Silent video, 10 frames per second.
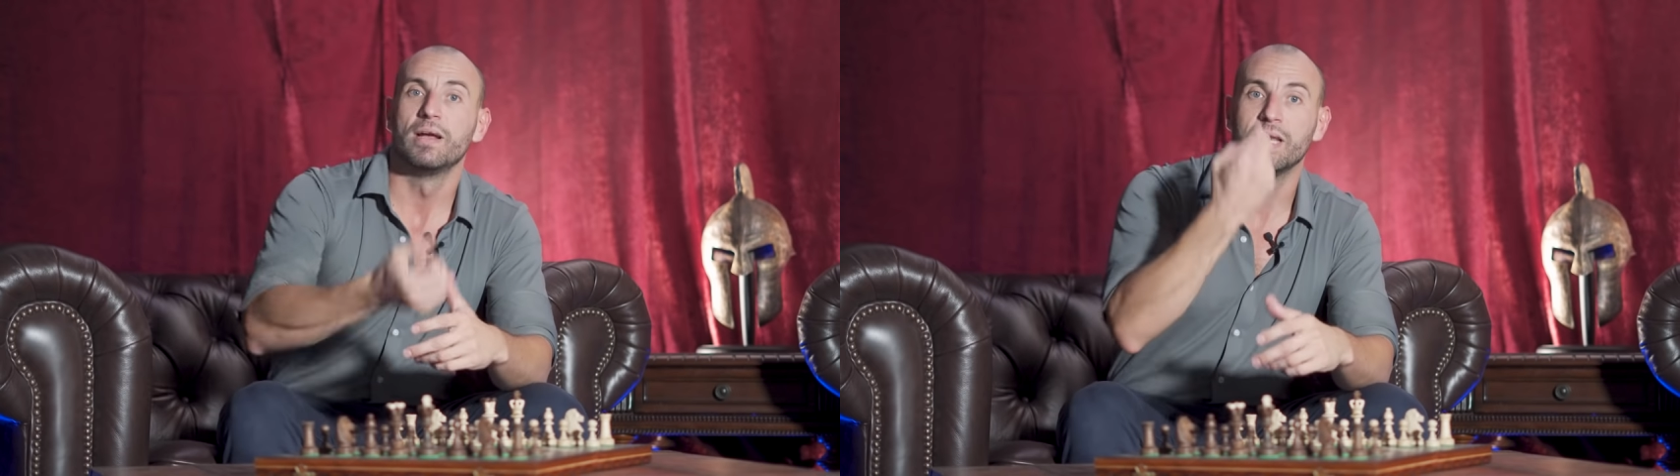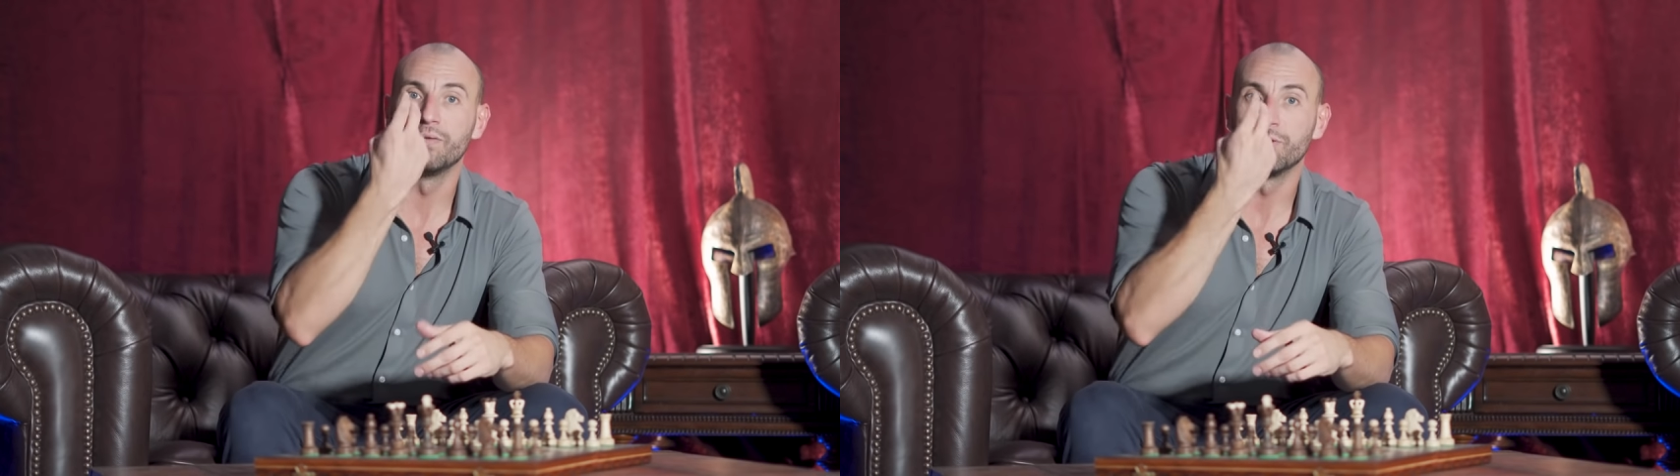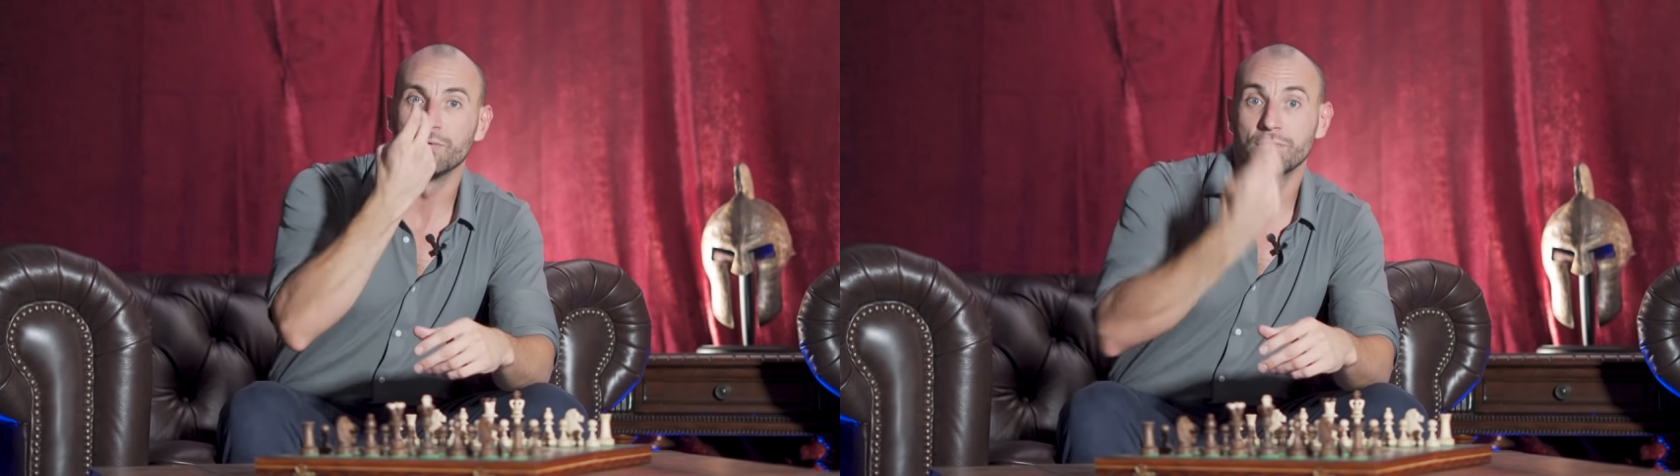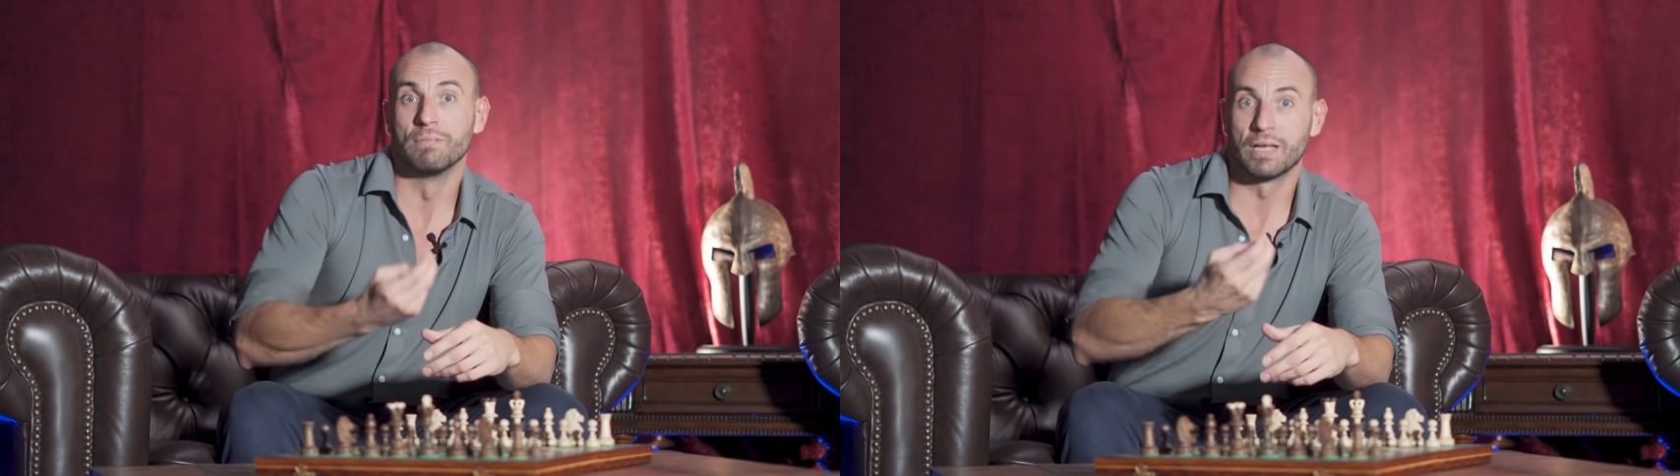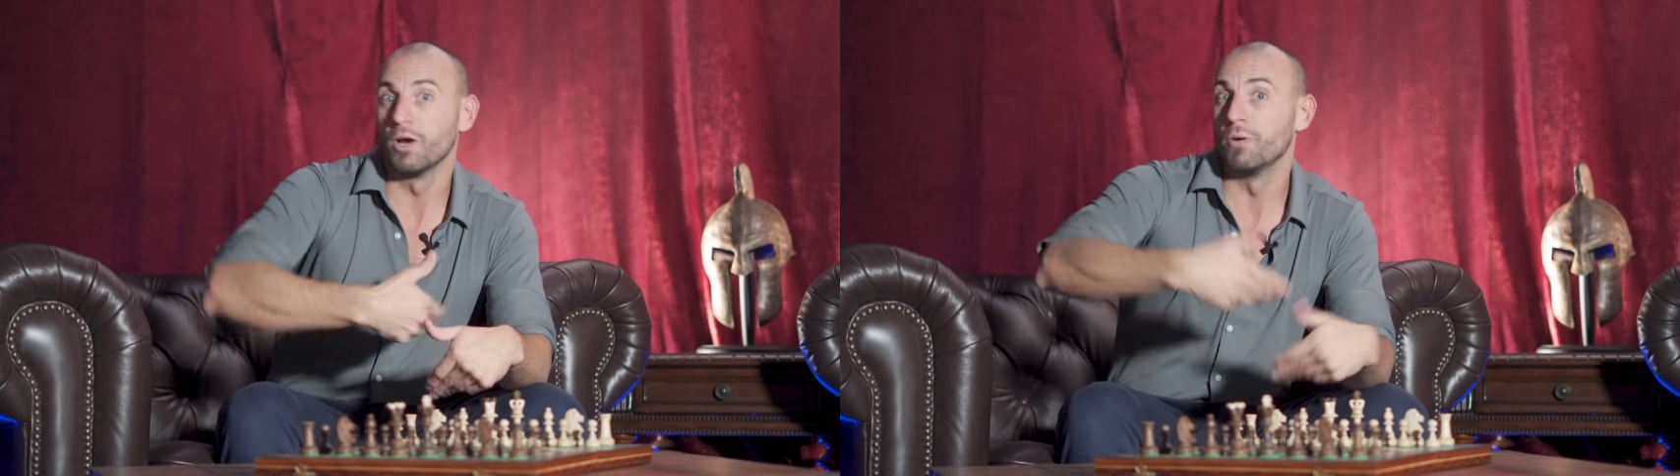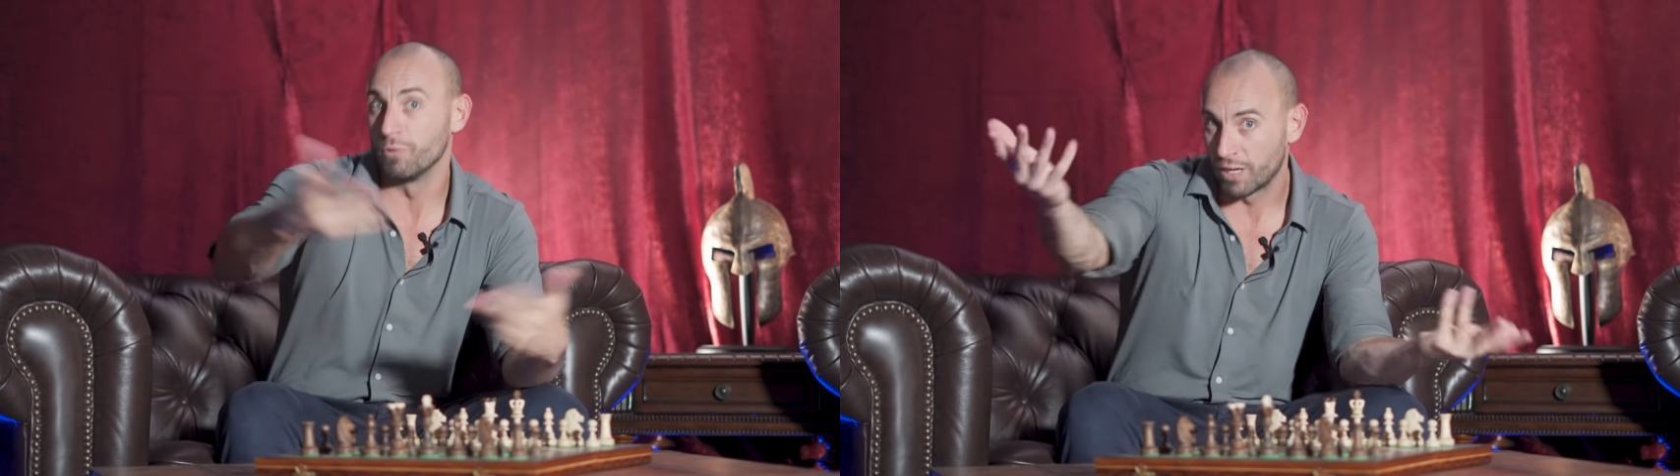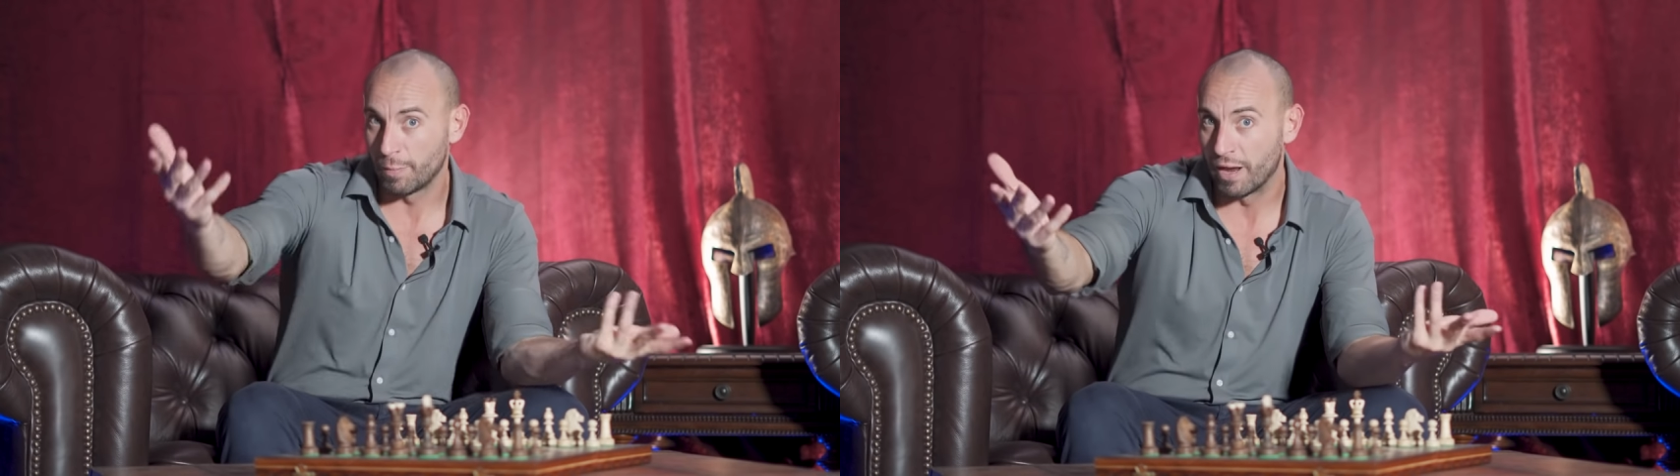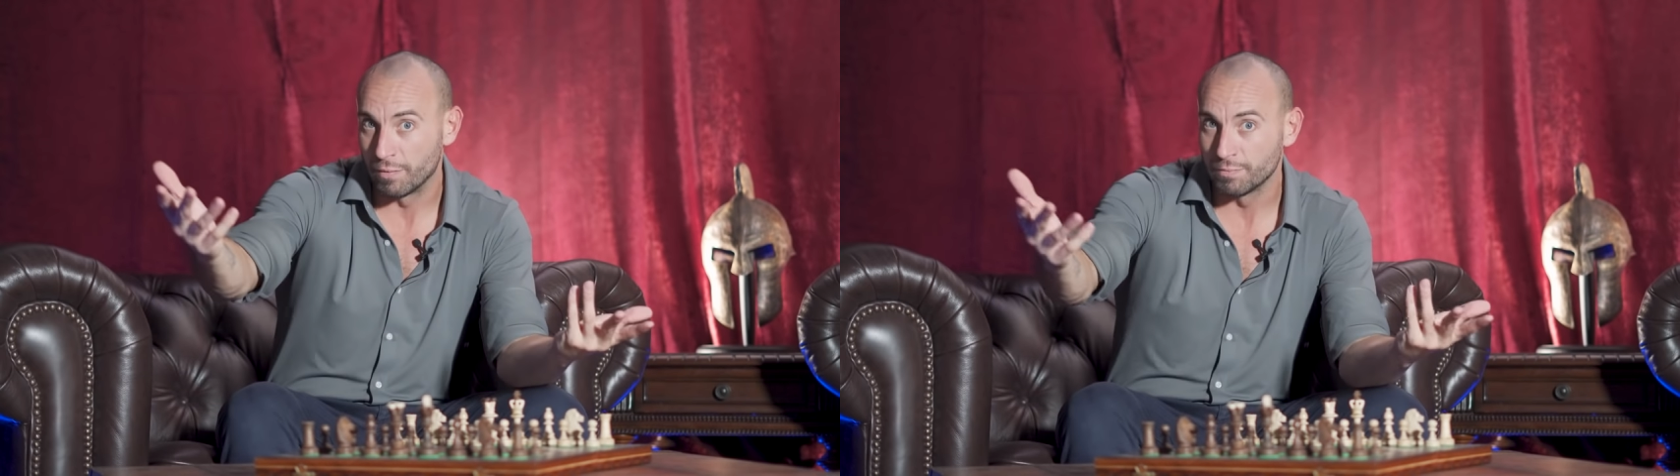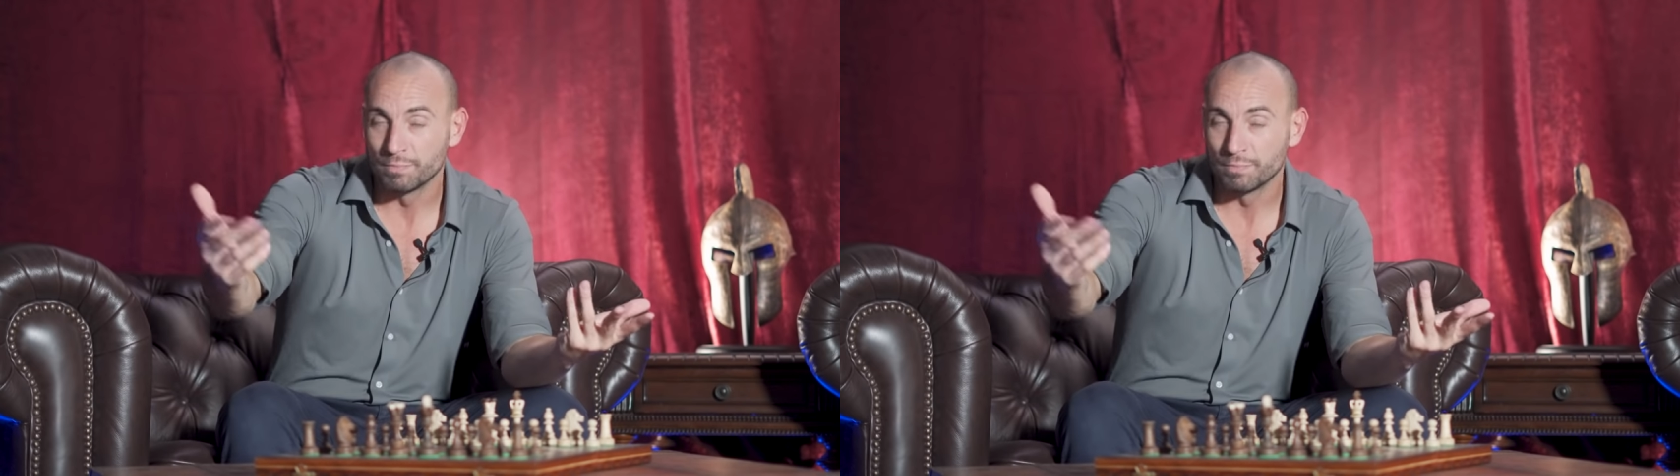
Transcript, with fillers: And if you let go, it'll come out.